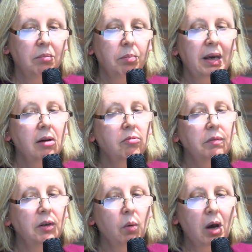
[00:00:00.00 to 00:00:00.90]
Peer
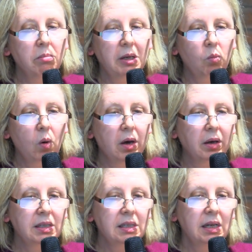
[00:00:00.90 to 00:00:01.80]
review only
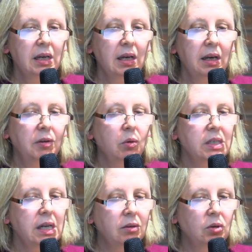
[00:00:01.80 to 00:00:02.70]
works if you're
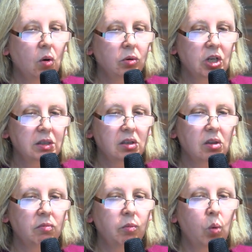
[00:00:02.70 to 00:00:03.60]
seeing not
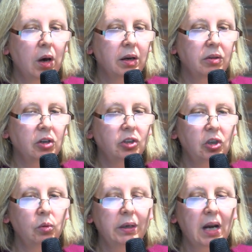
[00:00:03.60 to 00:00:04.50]
just the work that
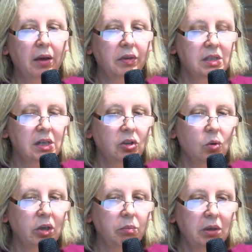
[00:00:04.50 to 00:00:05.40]
you and others in
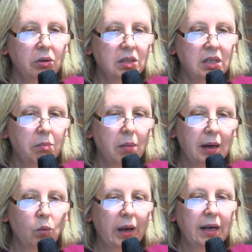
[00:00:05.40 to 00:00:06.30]
your community
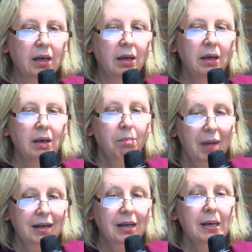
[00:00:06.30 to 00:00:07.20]
make,
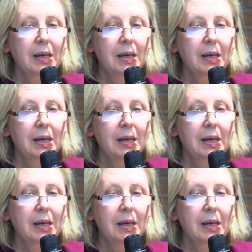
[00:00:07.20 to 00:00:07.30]
make